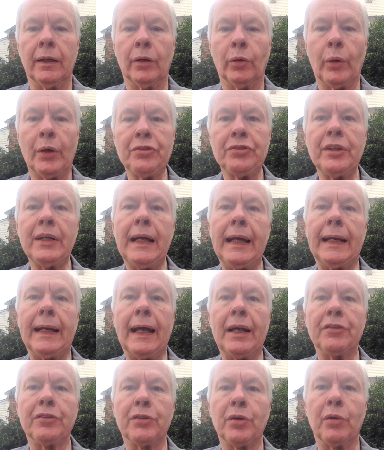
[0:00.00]
Question 8,
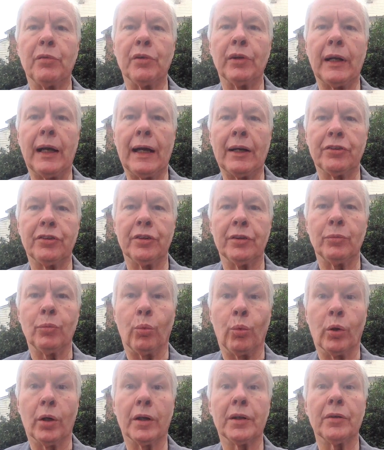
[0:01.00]
has covert action
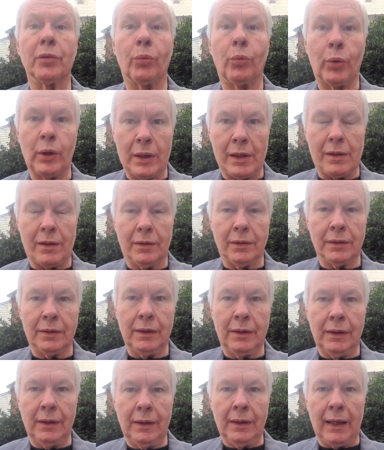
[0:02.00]
worked well?
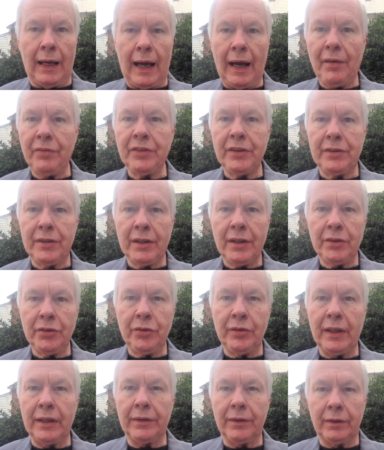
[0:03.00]
I have to tell
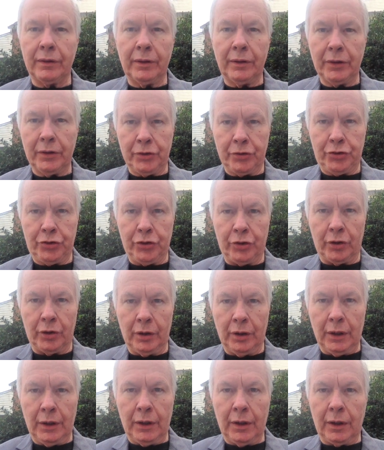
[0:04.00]
you that the
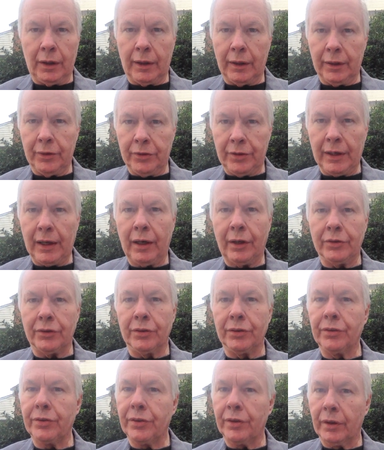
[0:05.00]
literature on
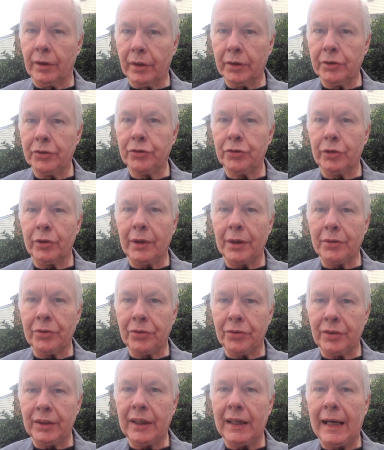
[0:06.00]
intelligence, the literature on
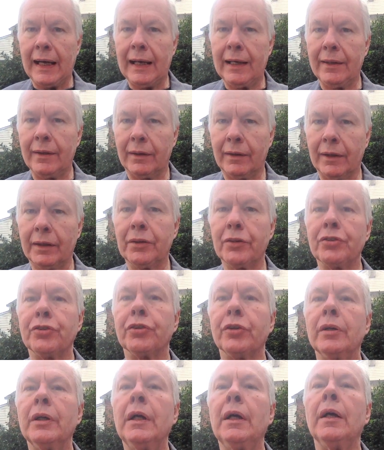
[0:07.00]
CIA, the
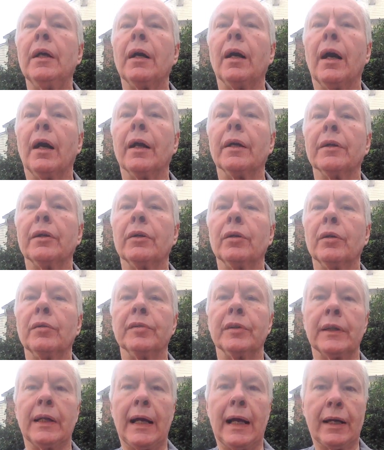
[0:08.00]
literature on
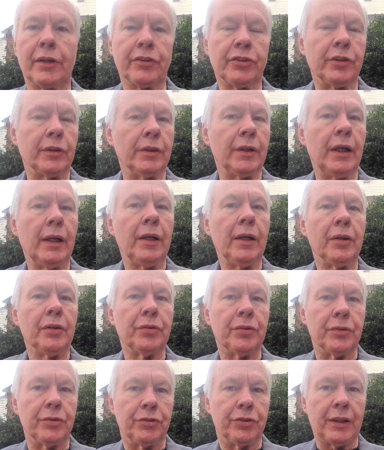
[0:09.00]
covert action
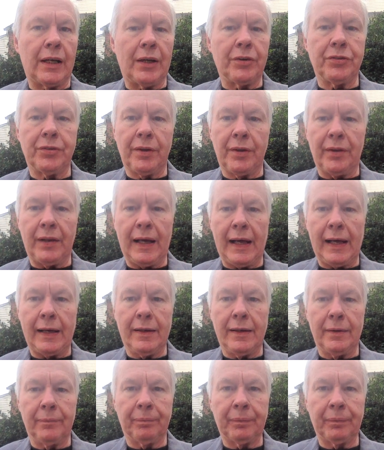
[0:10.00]
suggests that